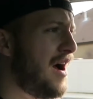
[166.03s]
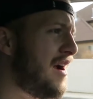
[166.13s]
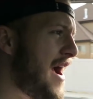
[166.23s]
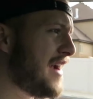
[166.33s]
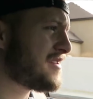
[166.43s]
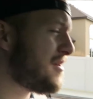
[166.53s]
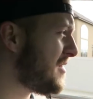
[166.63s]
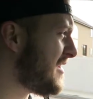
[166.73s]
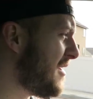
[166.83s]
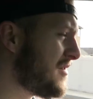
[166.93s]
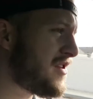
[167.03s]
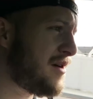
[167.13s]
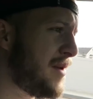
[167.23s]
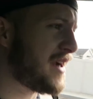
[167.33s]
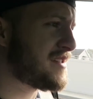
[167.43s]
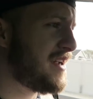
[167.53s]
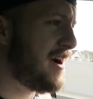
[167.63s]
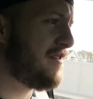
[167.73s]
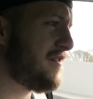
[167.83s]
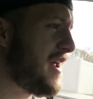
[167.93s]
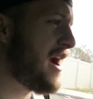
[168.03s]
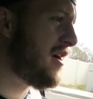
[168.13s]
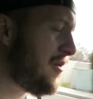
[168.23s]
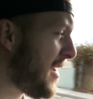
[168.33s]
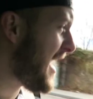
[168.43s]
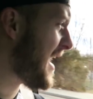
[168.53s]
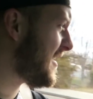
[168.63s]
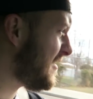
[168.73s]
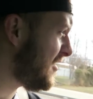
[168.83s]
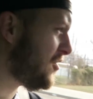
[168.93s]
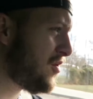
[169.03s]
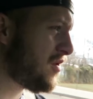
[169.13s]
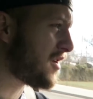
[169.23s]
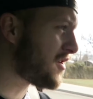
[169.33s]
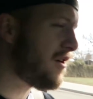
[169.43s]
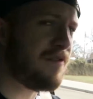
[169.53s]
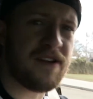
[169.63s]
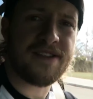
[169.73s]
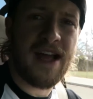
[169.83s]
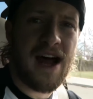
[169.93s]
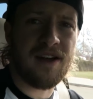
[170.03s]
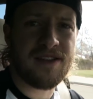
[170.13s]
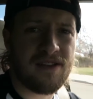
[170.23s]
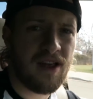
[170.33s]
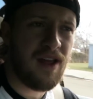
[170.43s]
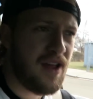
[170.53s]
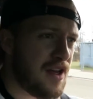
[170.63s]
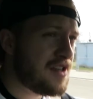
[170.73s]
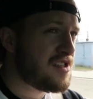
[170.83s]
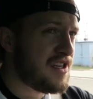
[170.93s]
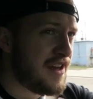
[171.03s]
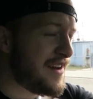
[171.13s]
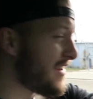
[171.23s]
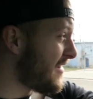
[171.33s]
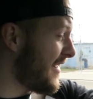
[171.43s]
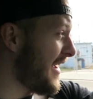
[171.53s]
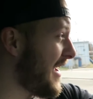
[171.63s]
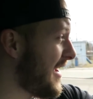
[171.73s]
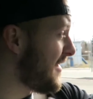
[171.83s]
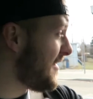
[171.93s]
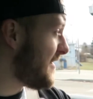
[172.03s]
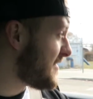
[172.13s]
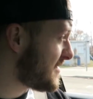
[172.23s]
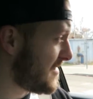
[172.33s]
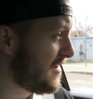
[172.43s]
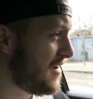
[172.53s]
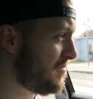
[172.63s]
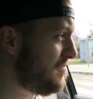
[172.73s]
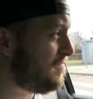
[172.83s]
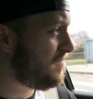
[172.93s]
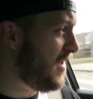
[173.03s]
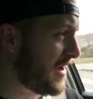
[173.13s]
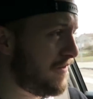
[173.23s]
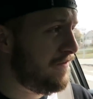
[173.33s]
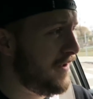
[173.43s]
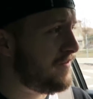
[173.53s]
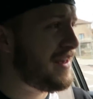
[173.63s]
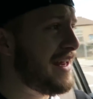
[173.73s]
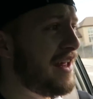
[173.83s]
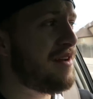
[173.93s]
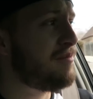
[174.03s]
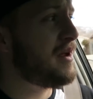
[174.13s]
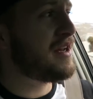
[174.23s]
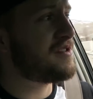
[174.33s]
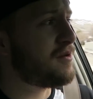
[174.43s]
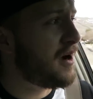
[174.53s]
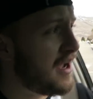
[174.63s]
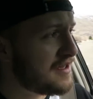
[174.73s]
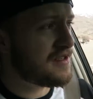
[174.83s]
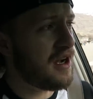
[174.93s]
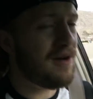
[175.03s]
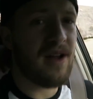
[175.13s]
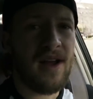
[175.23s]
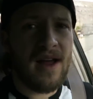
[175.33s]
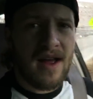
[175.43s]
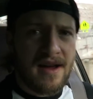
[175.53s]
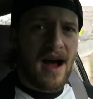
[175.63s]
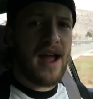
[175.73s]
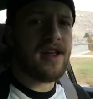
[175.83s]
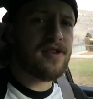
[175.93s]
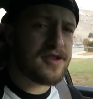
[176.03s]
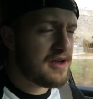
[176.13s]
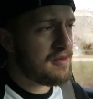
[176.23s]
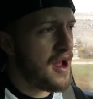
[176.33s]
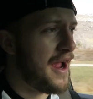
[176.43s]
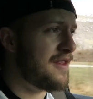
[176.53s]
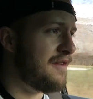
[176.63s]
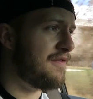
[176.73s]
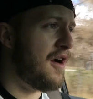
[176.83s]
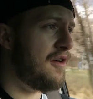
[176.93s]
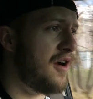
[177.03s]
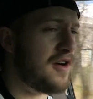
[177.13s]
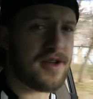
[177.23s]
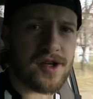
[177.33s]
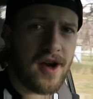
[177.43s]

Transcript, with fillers: right, so we're done with dirt bike stuff. Now I'm headed to the girlfriend's house. She lives like 50 minutes away, so I usually ride the FrontRunner